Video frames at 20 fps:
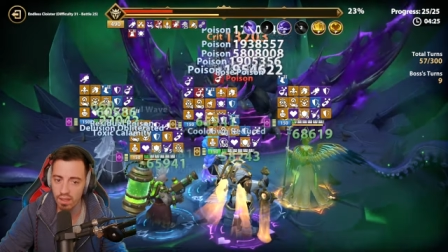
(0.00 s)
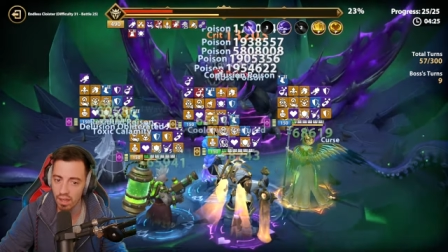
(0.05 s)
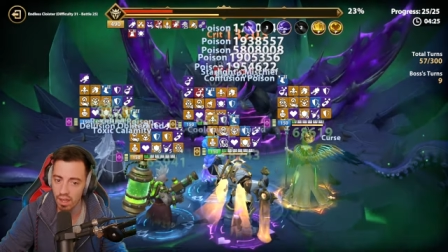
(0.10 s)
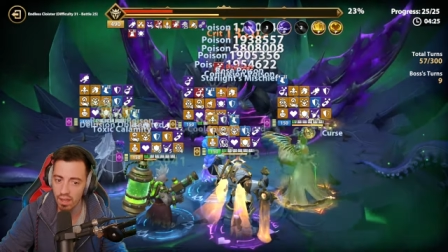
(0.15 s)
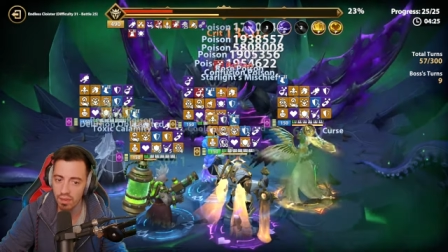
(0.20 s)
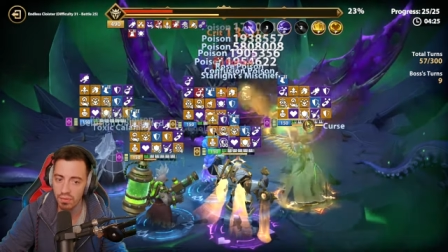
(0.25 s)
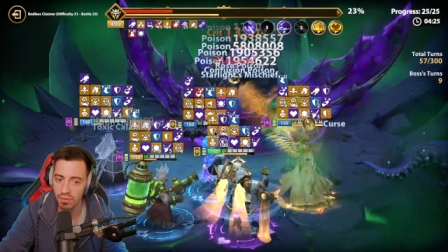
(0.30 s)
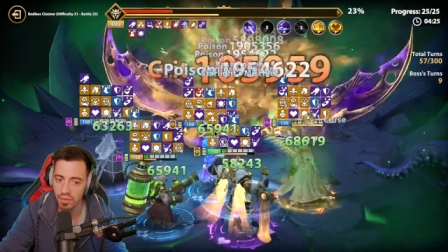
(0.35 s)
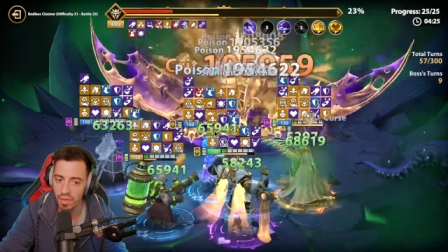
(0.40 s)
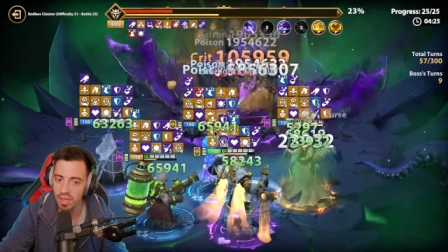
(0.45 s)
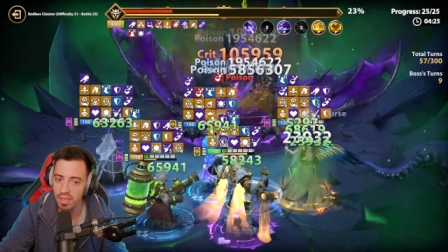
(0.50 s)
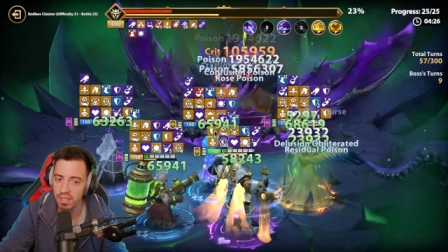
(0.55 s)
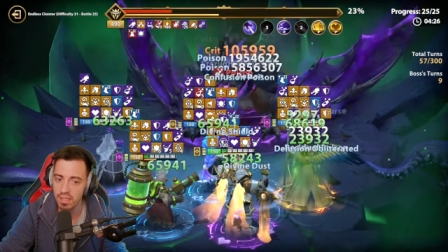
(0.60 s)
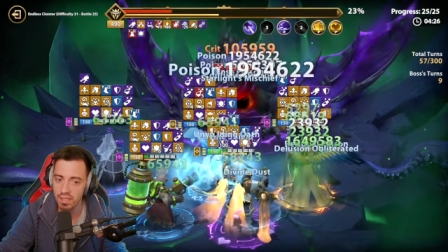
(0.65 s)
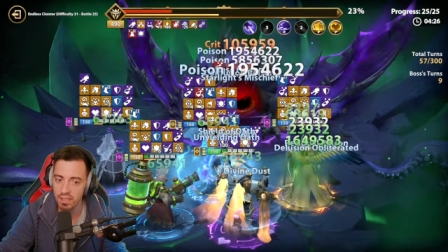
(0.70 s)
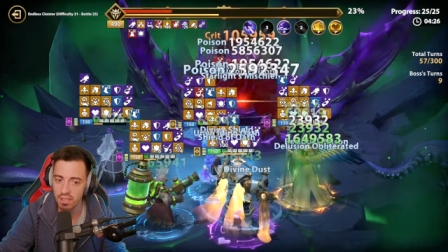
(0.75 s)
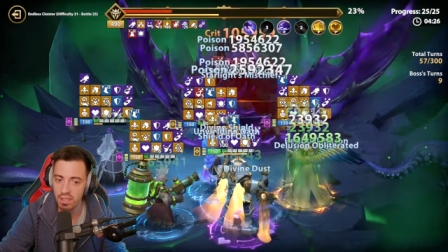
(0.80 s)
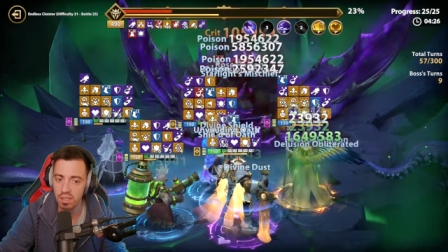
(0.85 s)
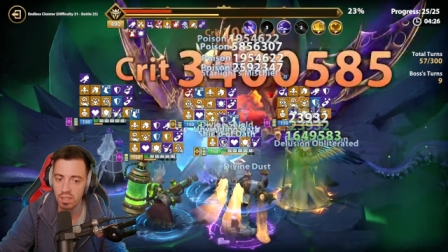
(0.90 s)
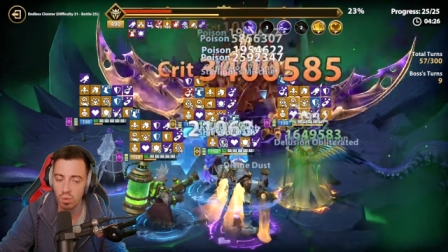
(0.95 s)
and yes,
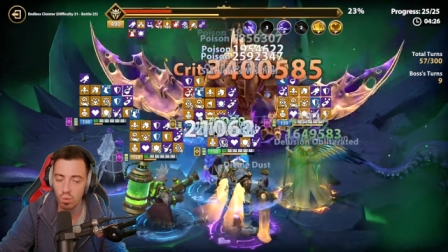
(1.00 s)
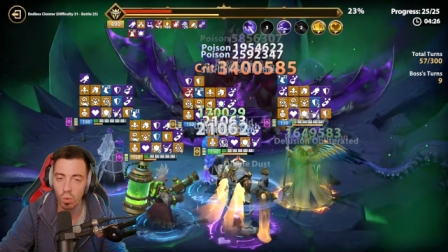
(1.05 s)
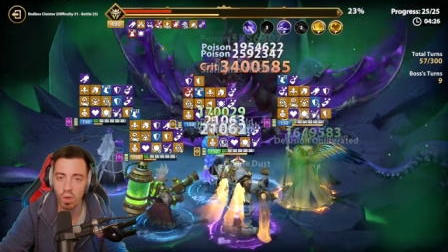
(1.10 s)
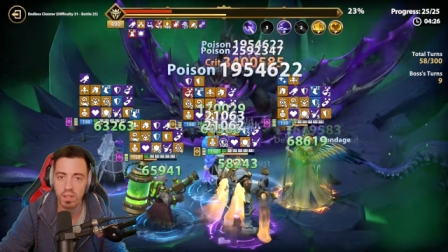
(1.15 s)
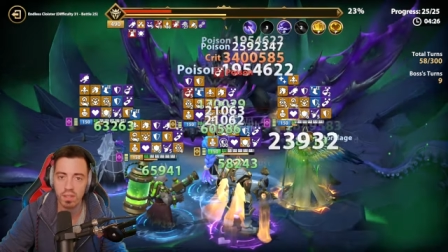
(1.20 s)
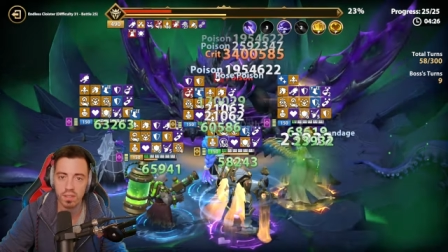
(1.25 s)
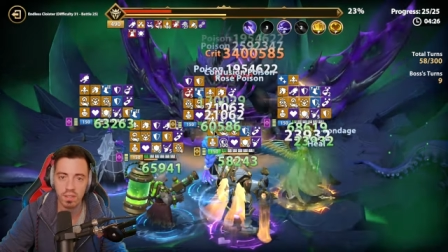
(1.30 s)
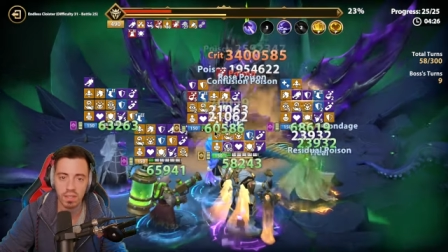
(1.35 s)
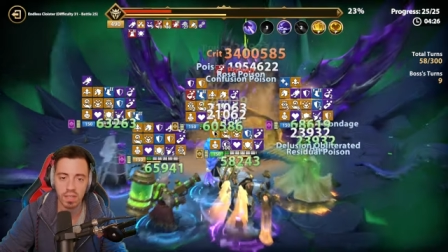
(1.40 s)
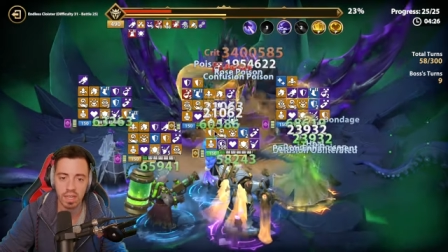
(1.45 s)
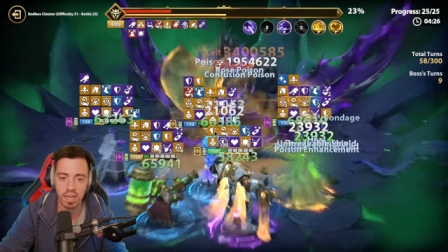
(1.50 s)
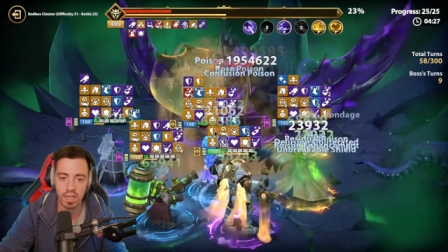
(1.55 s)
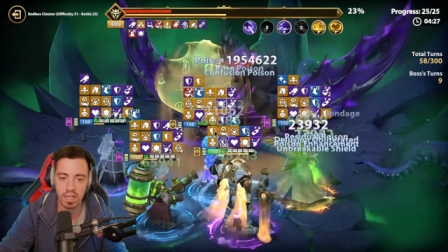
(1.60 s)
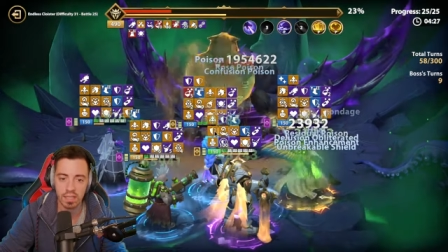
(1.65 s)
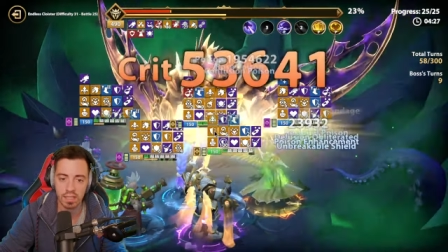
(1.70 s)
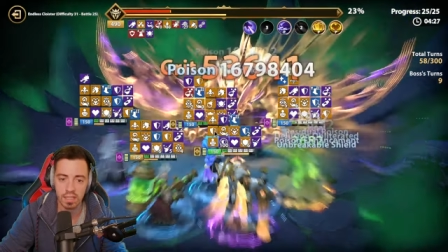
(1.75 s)
it was the case.